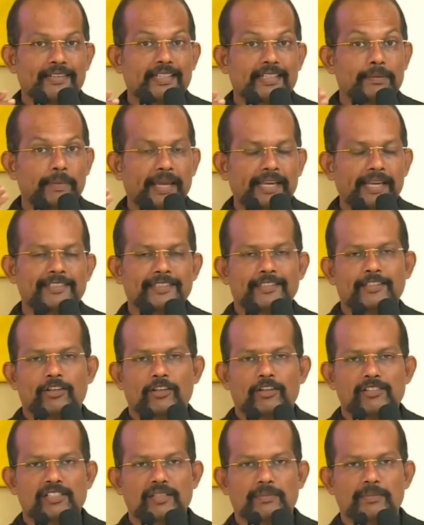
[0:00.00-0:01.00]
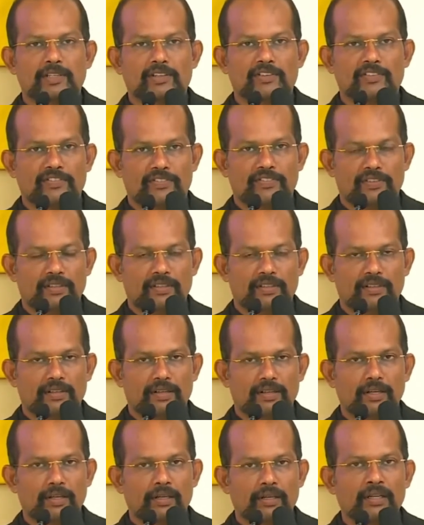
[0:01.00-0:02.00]
the basic concept of
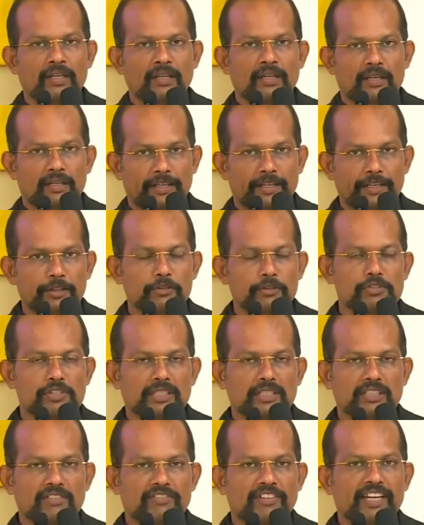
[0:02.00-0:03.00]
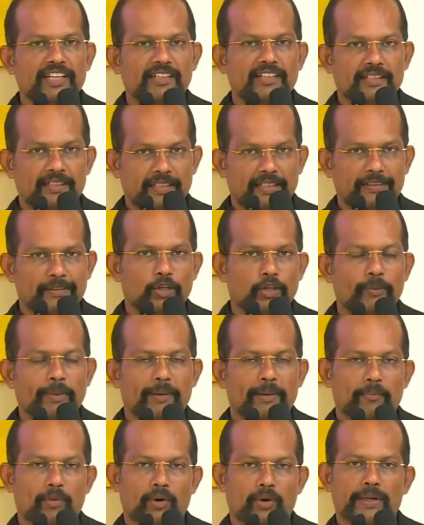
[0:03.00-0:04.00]
reducing the weight in
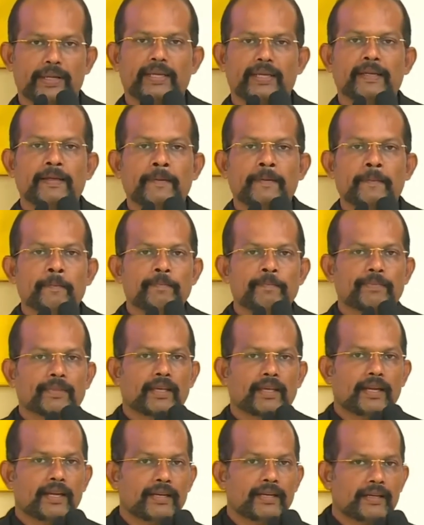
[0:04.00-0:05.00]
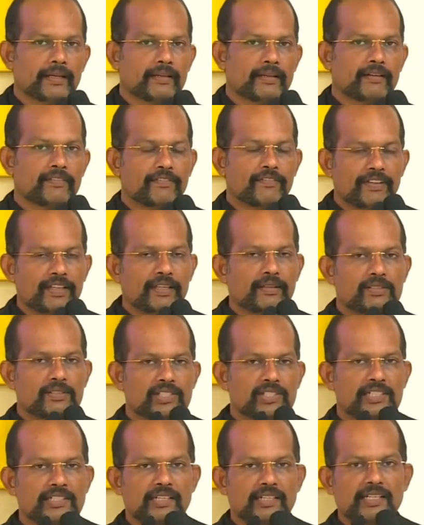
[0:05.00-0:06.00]
human body. And we
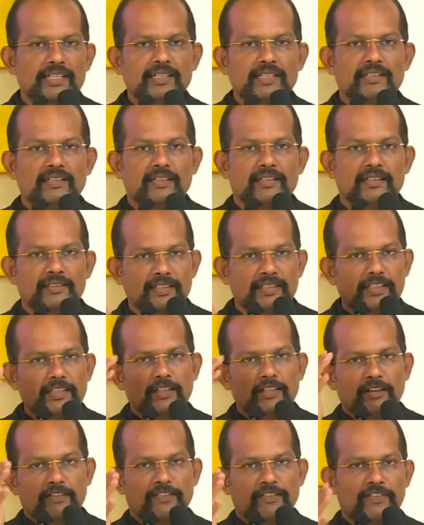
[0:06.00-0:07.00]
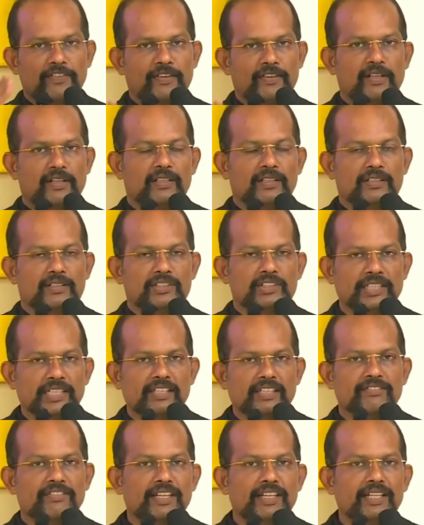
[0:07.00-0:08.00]
generally think of
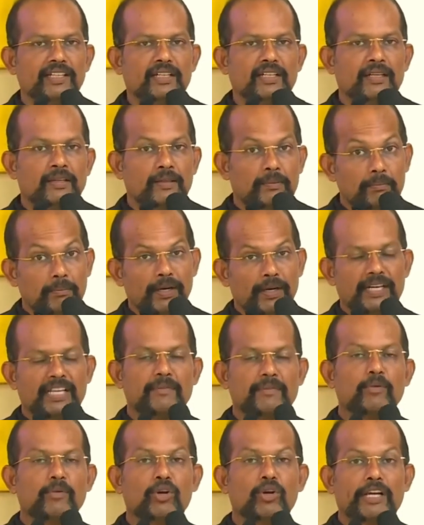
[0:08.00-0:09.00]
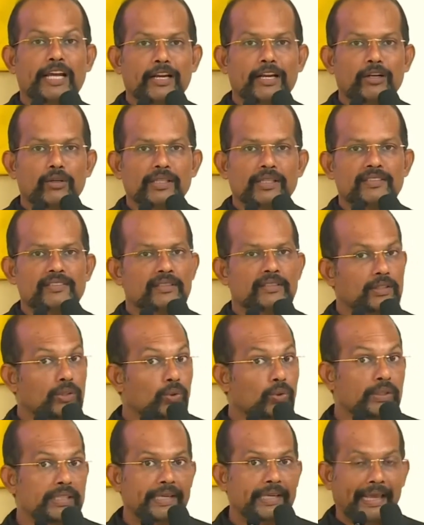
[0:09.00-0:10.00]
shedding weight, burning more calories,
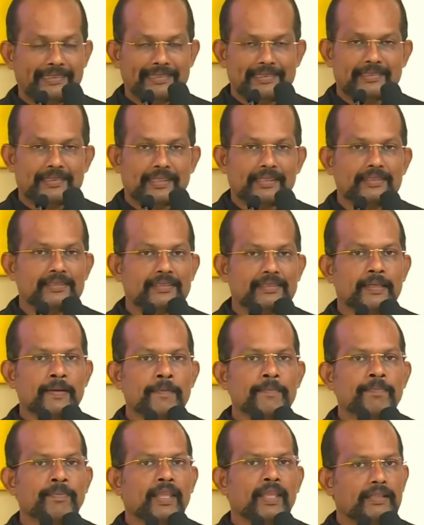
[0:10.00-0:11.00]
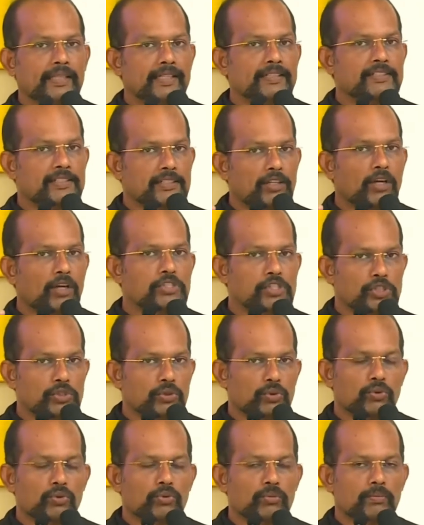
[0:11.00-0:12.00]
doing exercise. That's not
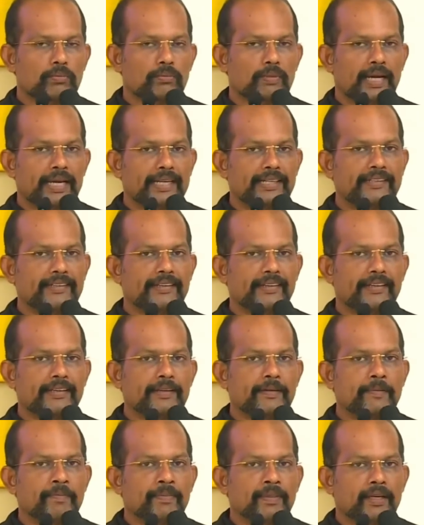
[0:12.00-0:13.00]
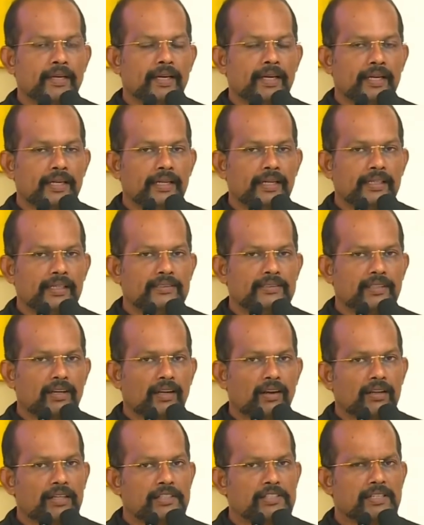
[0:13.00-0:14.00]
so. Ideally, it's
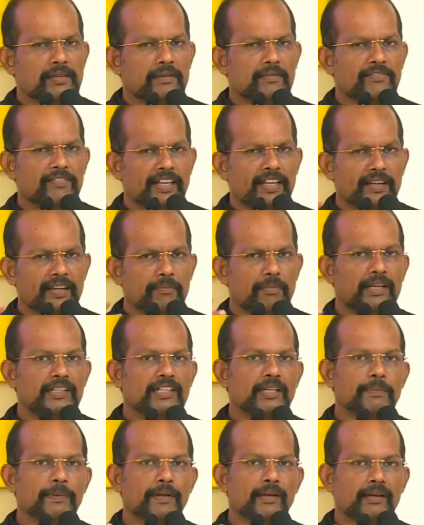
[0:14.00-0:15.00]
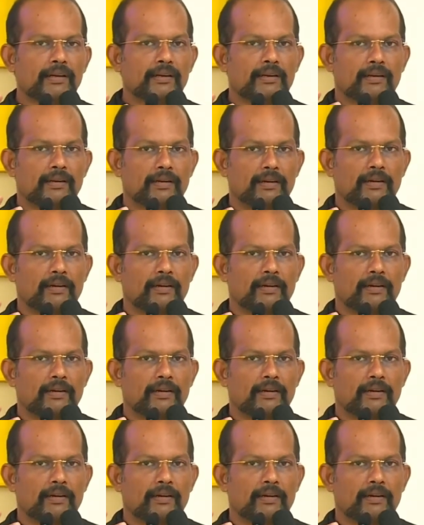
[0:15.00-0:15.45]
a very multiple